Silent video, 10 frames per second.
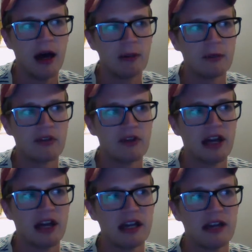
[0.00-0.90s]
So
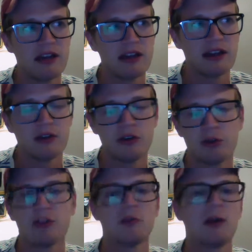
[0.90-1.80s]
like anything that's
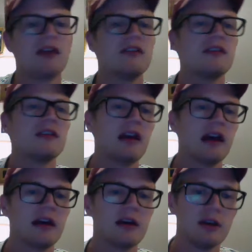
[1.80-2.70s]
super spicy, like